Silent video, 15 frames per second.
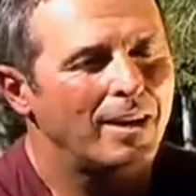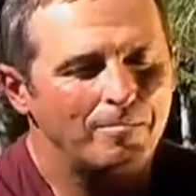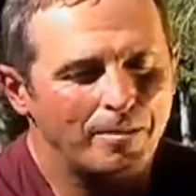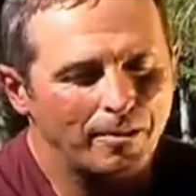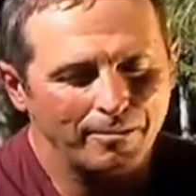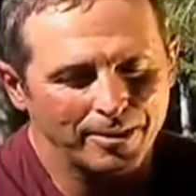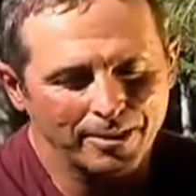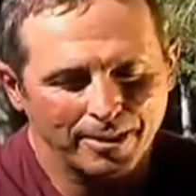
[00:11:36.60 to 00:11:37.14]

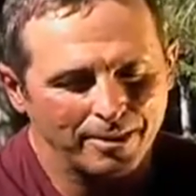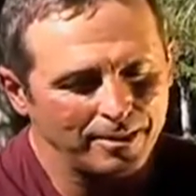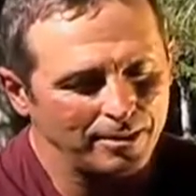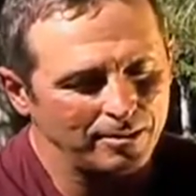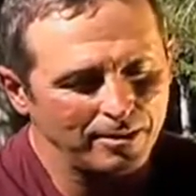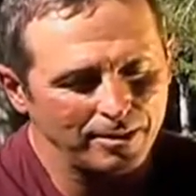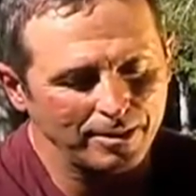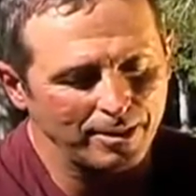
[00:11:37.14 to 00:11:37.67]
I'm always going
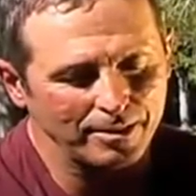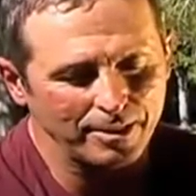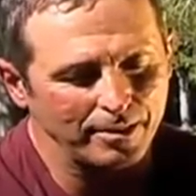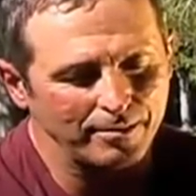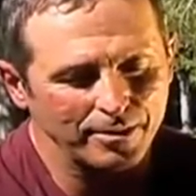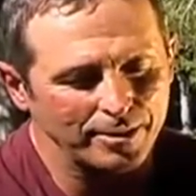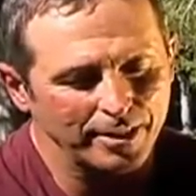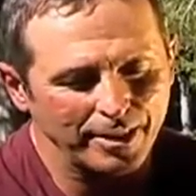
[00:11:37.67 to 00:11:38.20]
to do it. I'll
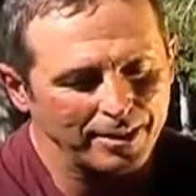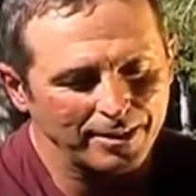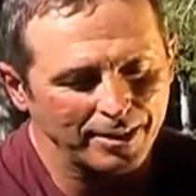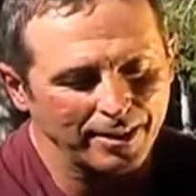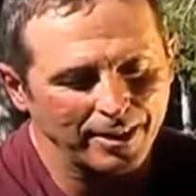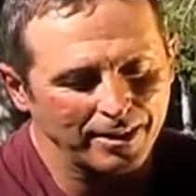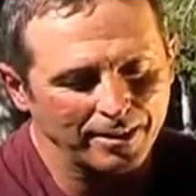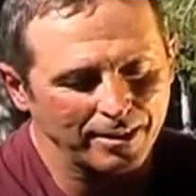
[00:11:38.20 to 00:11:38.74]
never change
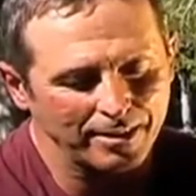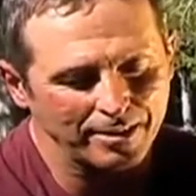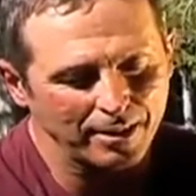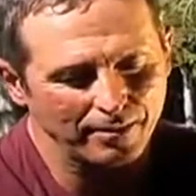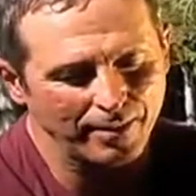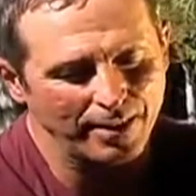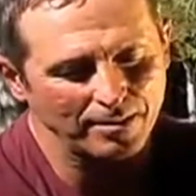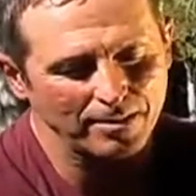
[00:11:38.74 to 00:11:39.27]
again, because
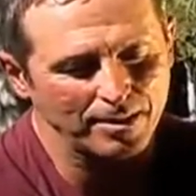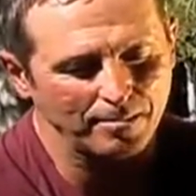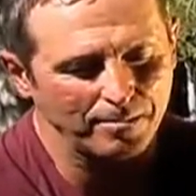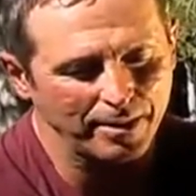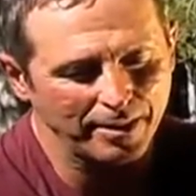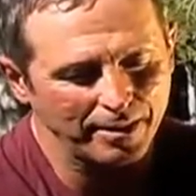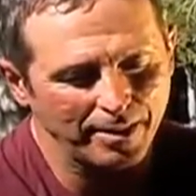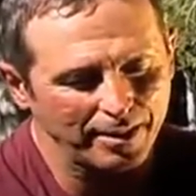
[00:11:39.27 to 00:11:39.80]
I found
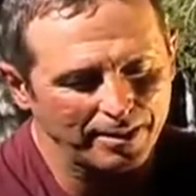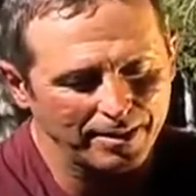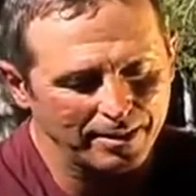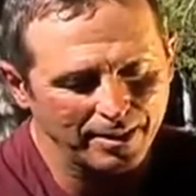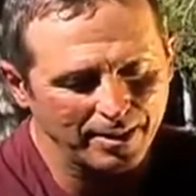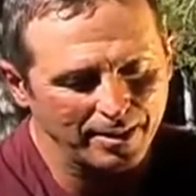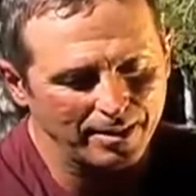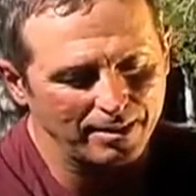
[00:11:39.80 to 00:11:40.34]
something
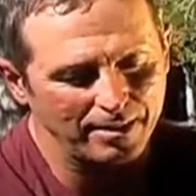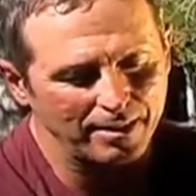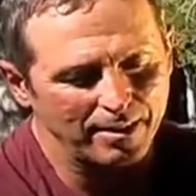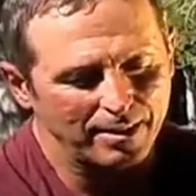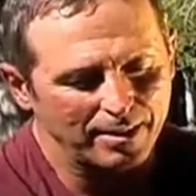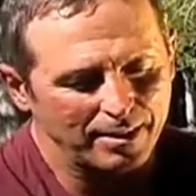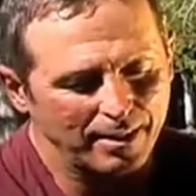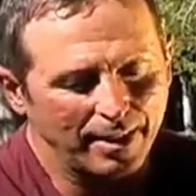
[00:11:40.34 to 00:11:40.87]

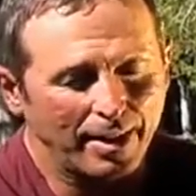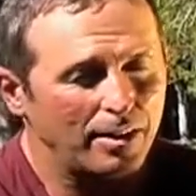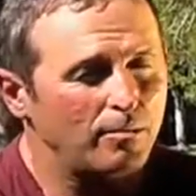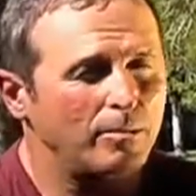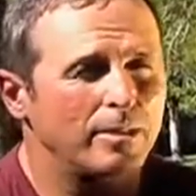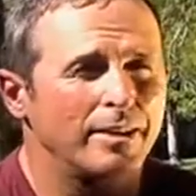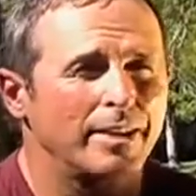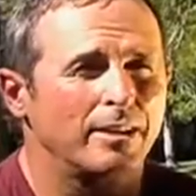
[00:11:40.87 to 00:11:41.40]
that I
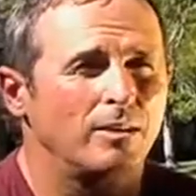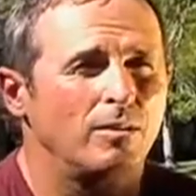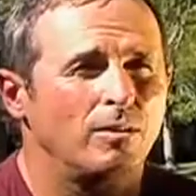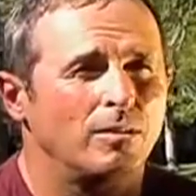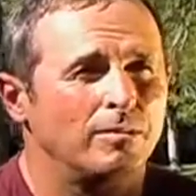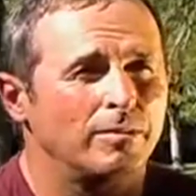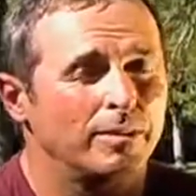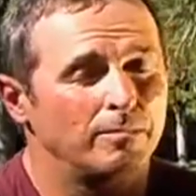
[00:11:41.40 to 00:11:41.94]
don't want to let go
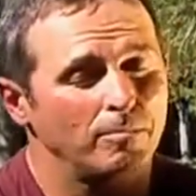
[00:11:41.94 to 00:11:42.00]
of.